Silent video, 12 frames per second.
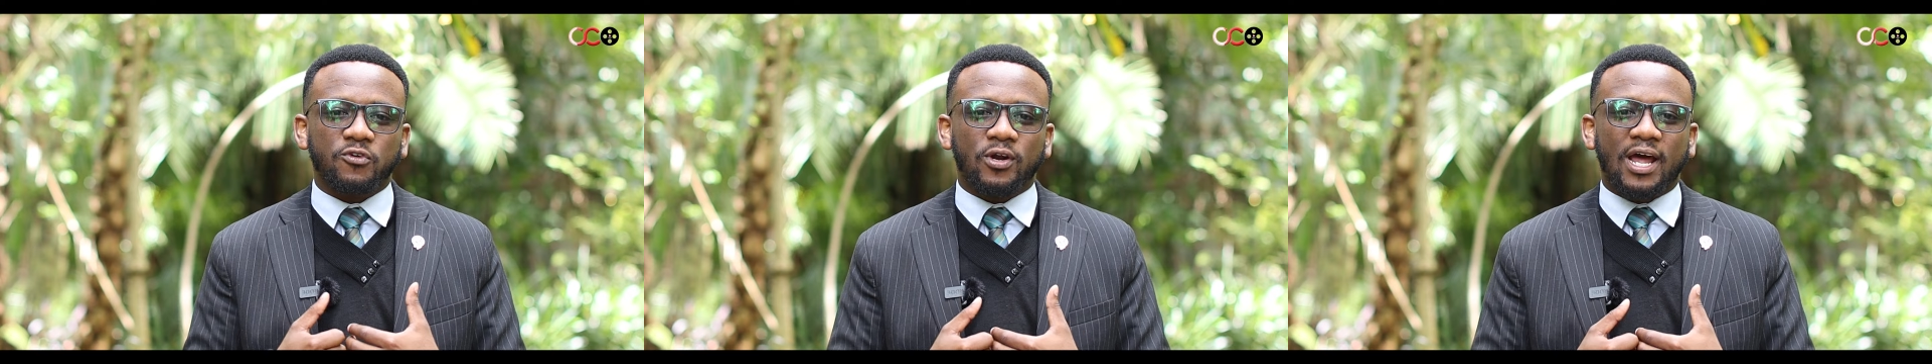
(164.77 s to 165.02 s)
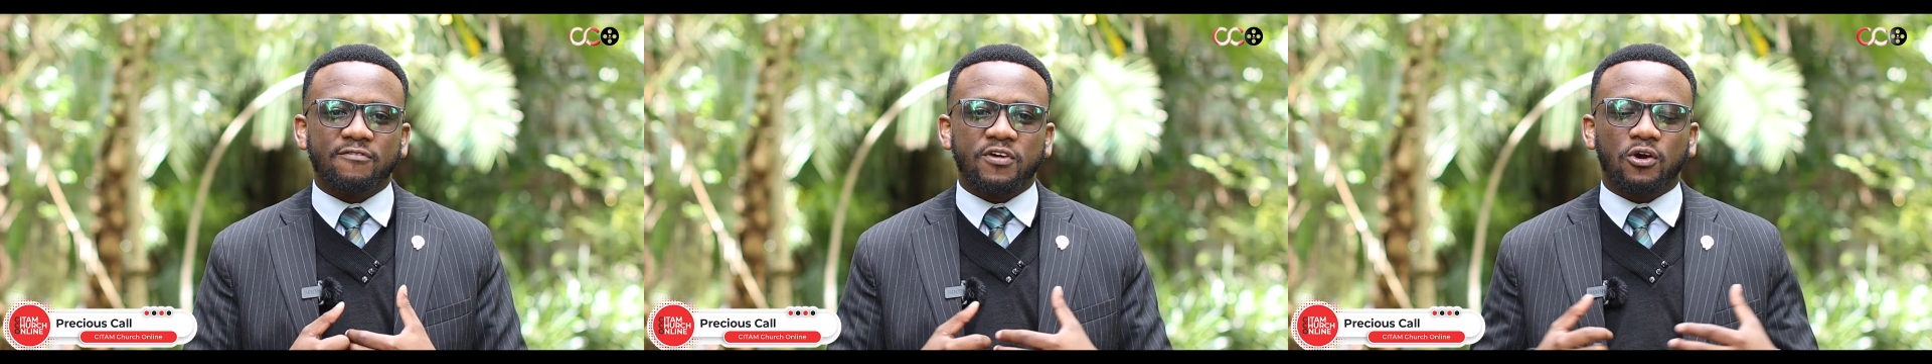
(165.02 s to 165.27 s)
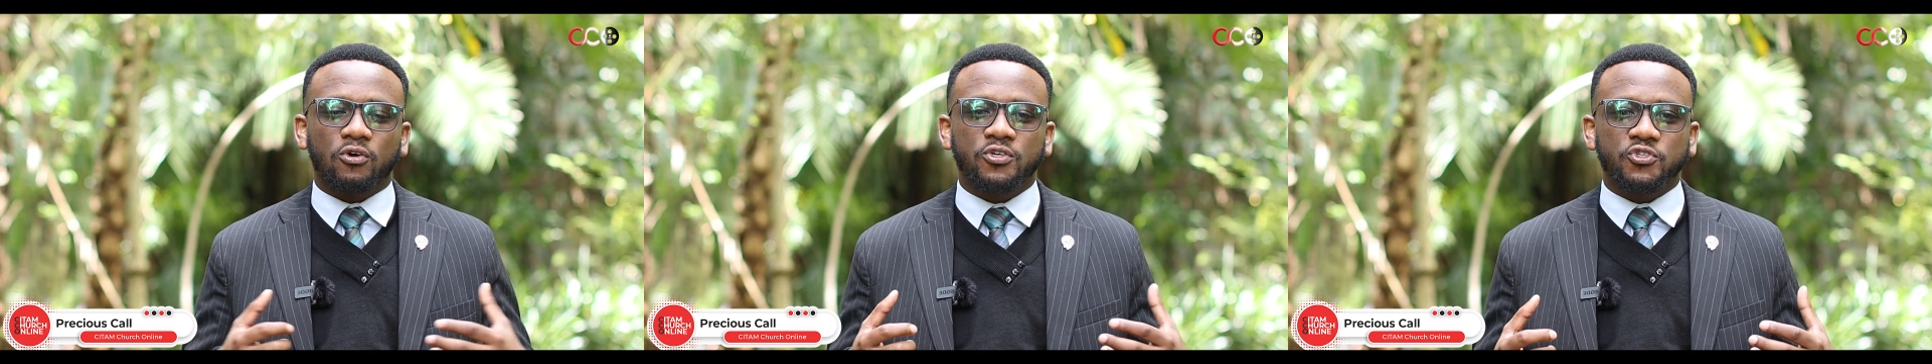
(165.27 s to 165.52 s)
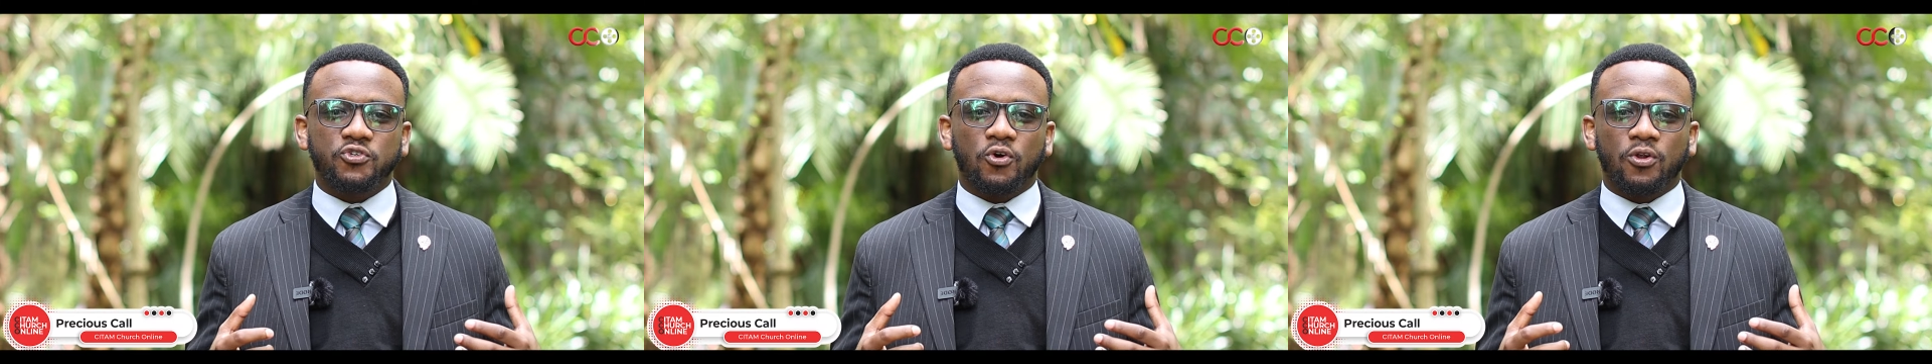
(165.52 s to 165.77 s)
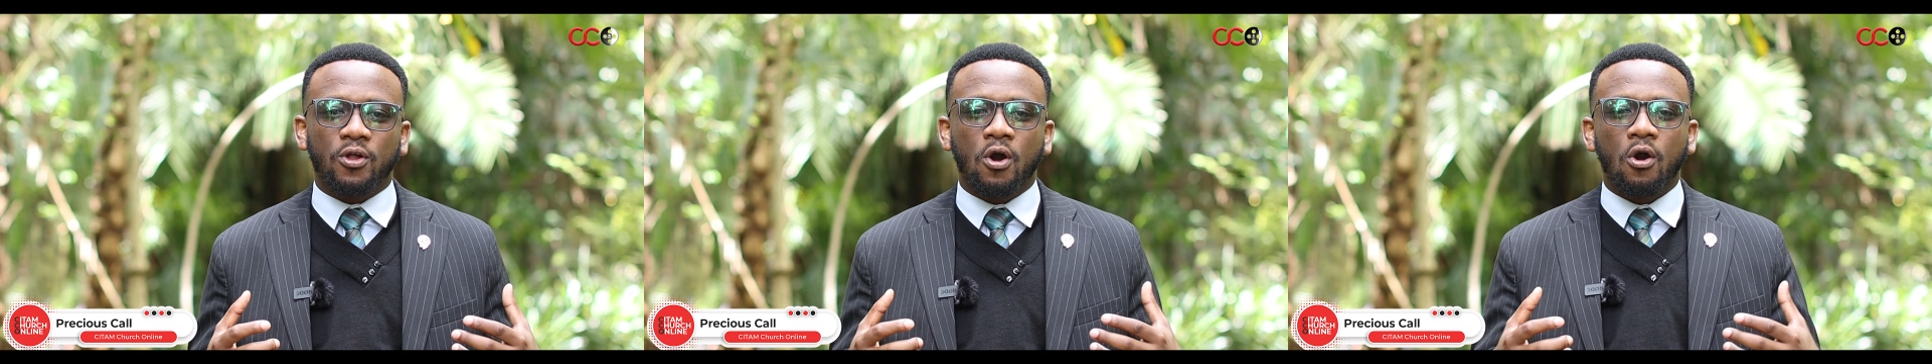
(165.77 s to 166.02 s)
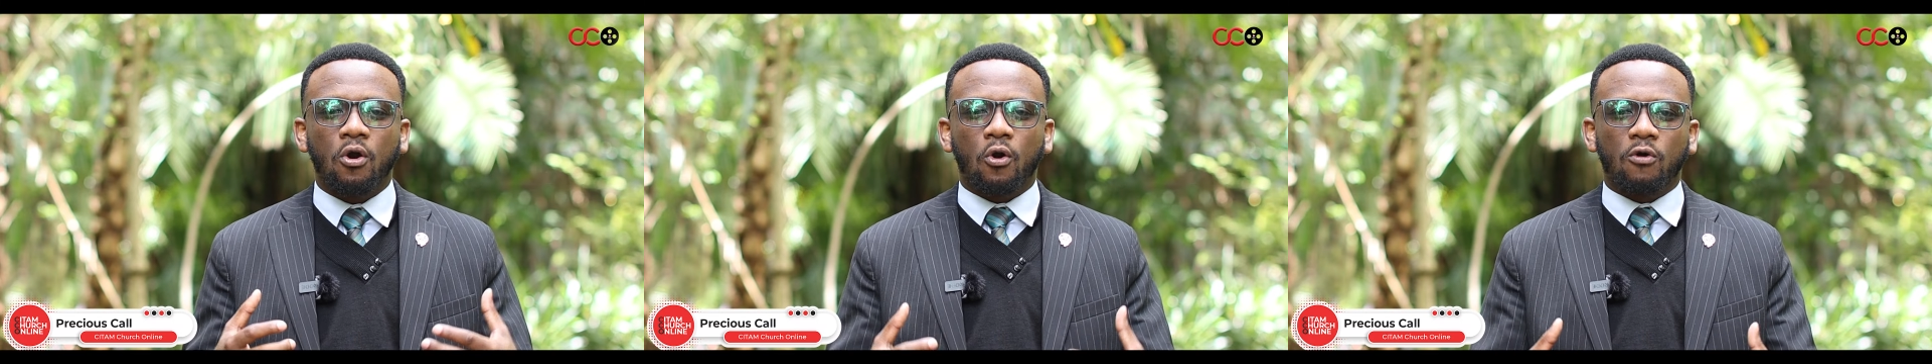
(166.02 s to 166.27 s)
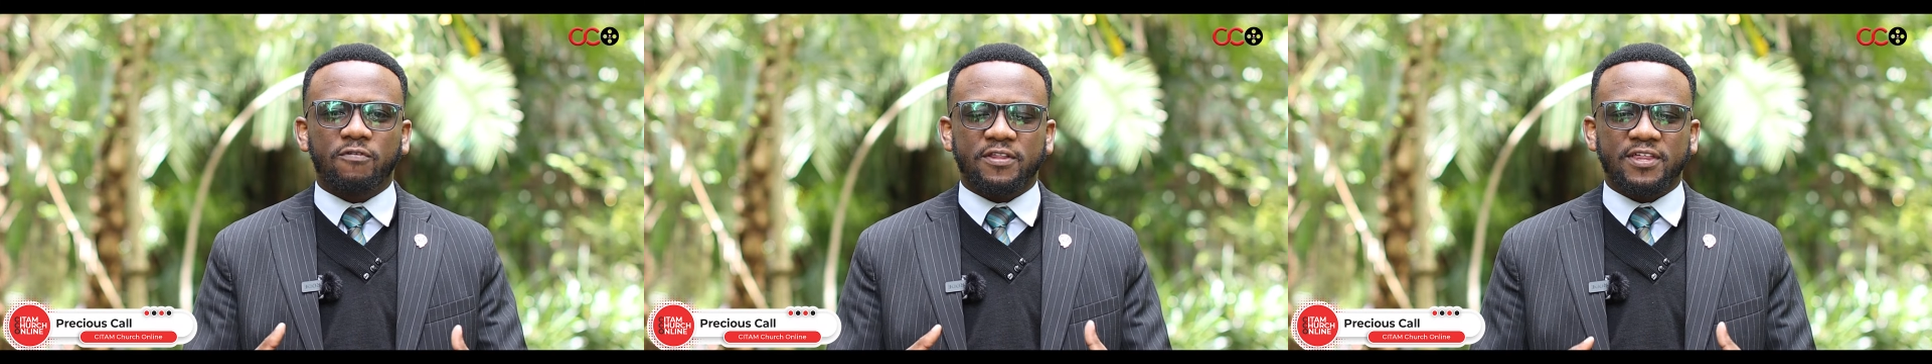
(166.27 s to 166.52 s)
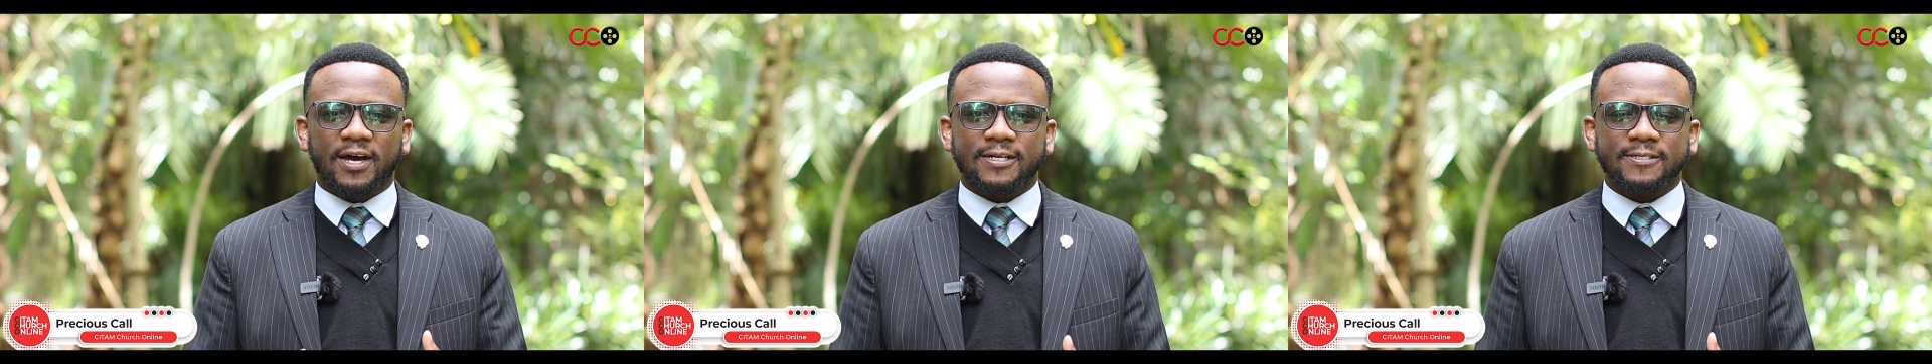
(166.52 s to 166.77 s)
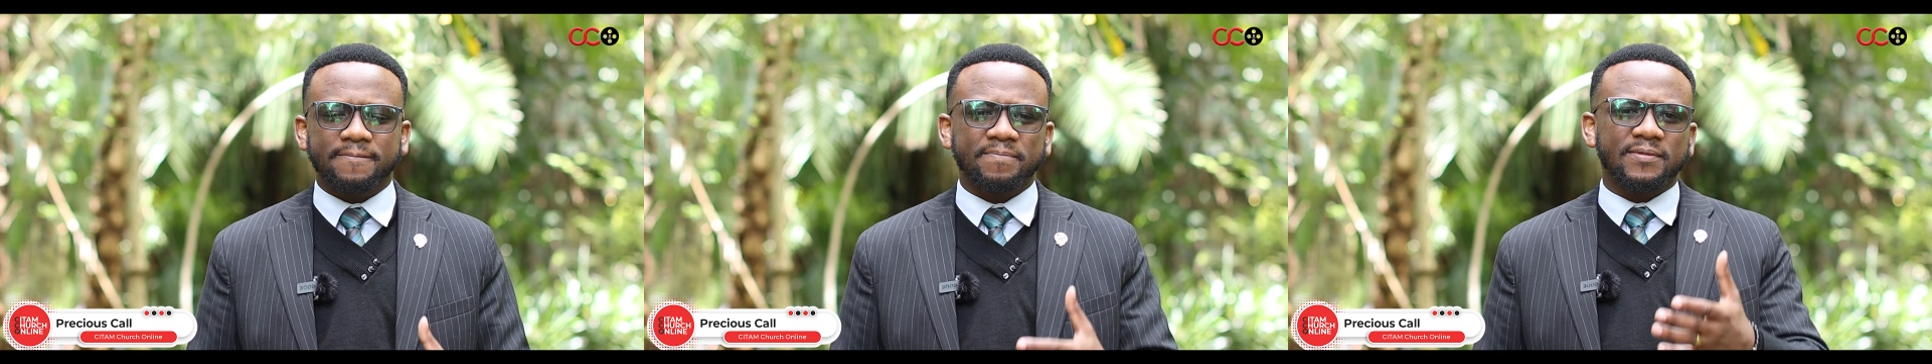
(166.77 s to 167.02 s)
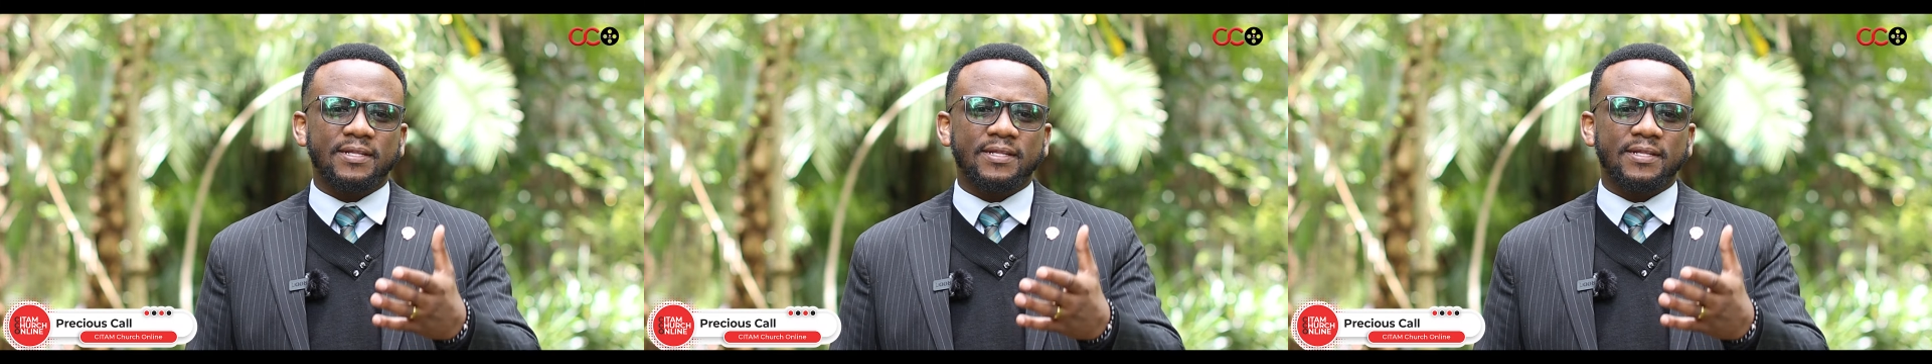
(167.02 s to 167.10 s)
not having control over that.